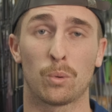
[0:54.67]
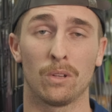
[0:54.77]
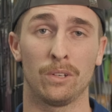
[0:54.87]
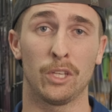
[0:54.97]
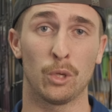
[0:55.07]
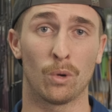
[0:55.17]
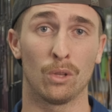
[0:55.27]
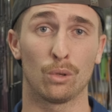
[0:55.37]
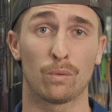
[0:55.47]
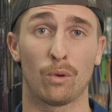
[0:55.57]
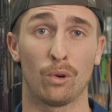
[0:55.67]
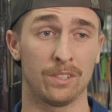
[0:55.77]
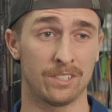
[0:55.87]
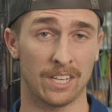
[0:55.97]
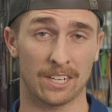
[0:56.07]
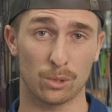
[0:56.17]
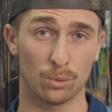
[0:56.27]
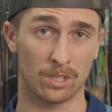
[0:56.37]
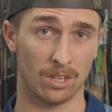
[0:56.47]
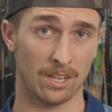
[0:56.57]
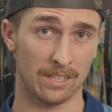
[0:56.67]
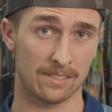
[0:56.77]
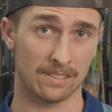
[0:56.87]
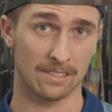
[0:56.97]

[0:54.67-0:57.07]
quality that you want to look for is the actual guides.